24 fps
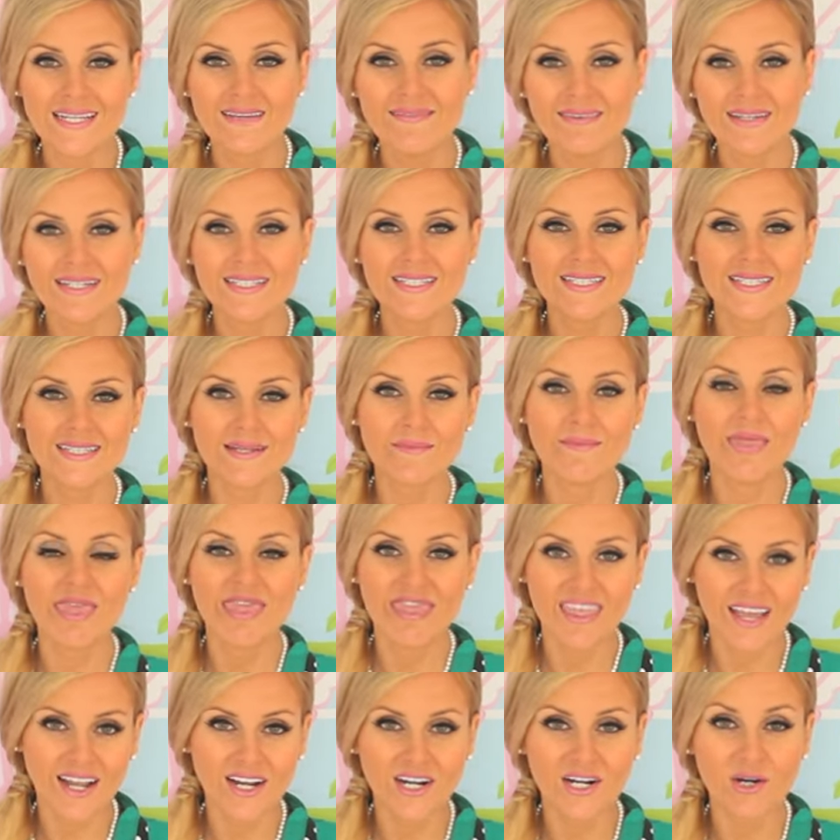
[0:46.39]
even some
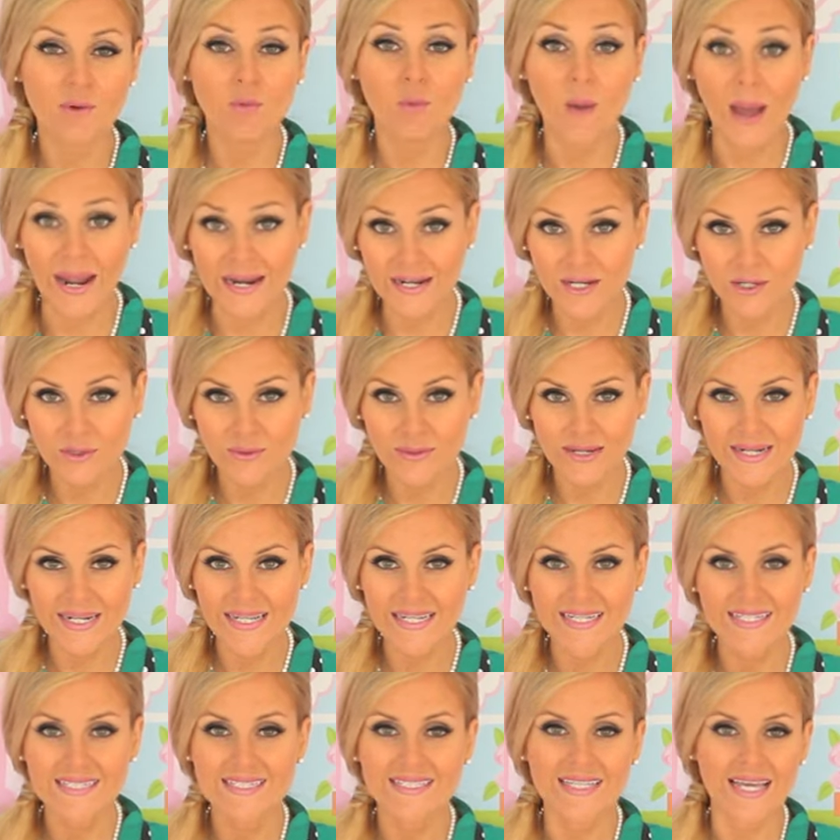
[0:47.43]
thicker wet
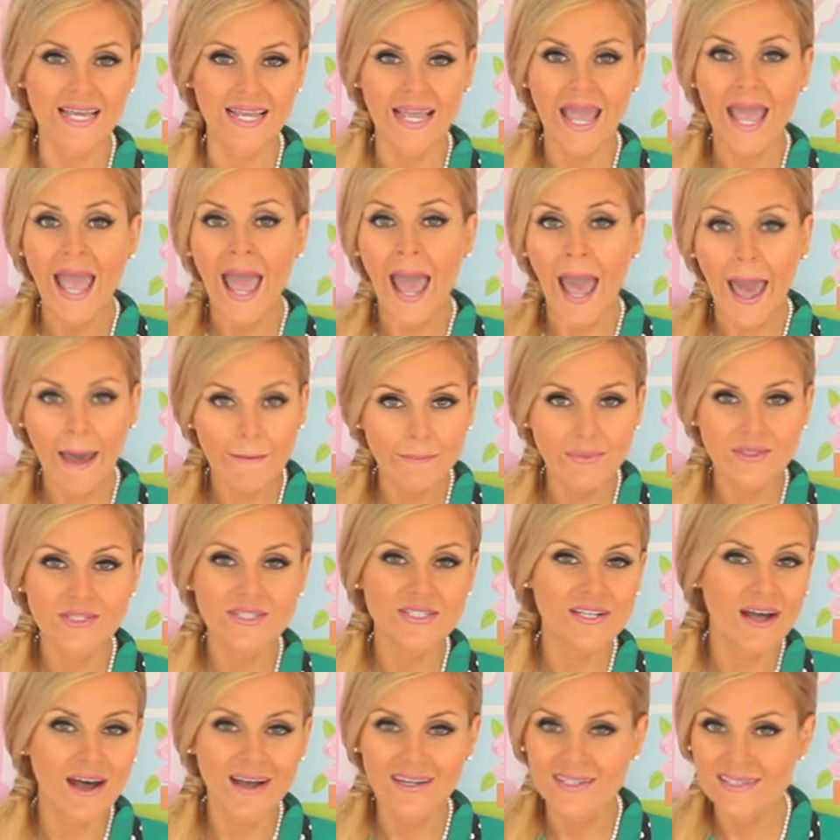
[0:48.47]
ingredients like
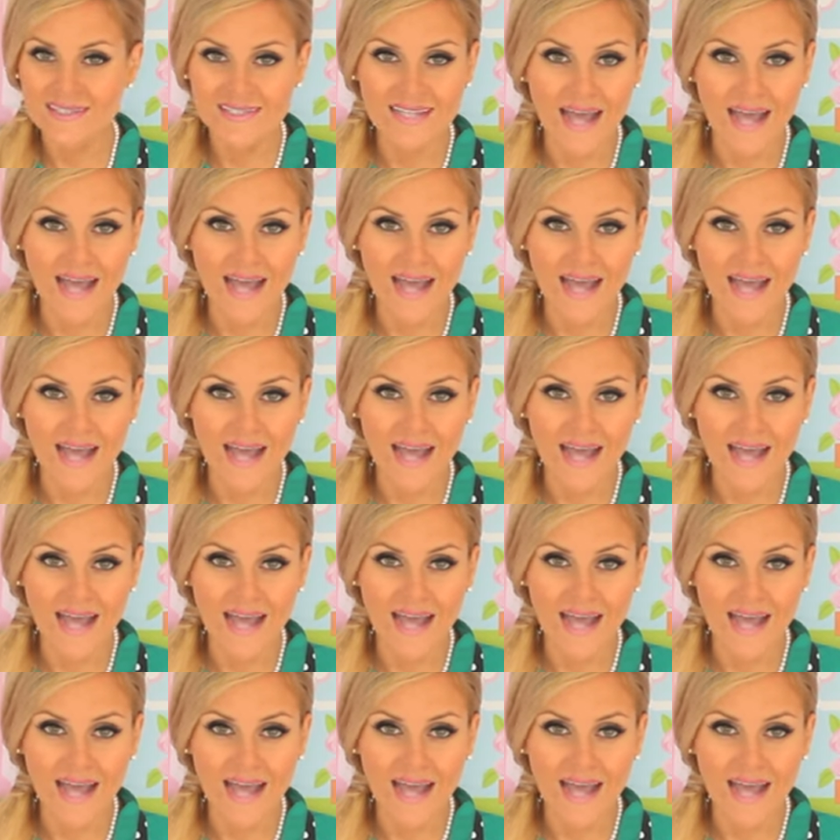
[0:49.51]
applesauce,